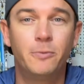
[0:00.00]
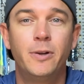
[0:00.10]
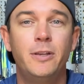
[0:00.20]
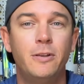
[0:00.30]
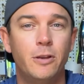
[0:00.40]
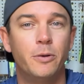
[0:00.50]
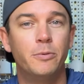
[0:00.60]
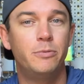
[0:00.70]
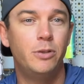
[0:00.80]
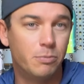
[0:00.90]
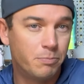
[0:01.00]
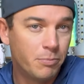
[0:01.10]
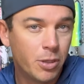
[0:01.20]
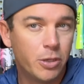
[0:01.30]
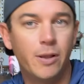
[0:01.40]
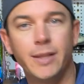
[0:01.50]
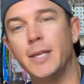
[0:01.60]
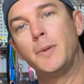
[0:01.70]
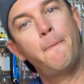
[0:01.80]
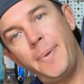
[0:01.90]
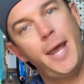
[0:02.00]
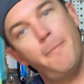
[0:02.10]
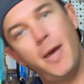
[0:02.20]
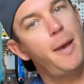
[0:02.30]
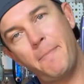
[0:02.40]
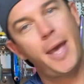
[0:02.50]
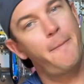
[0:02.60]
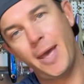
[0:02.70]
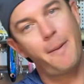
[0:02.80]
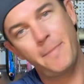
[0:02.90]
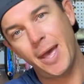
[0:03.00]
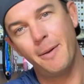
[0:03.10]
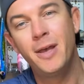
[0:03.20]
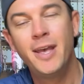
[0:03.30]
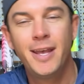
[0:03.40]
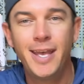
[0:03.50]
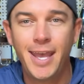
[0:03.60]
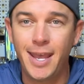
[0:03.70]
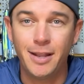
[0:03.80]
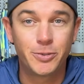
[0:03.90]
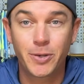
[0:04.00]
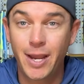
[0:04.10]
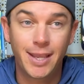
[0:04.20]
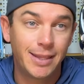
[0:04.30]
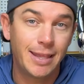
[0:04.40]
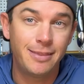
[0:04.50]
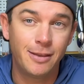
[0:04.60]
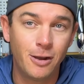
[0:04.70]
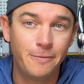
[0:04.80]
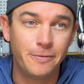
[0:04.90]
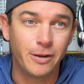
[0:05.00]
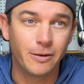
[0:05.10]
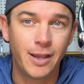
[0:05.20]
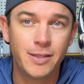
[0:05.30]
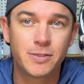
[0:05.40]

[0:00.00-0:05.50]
What do? You go like this, bam, bam, bam, bam, bam, and try and get that thing off of there, right?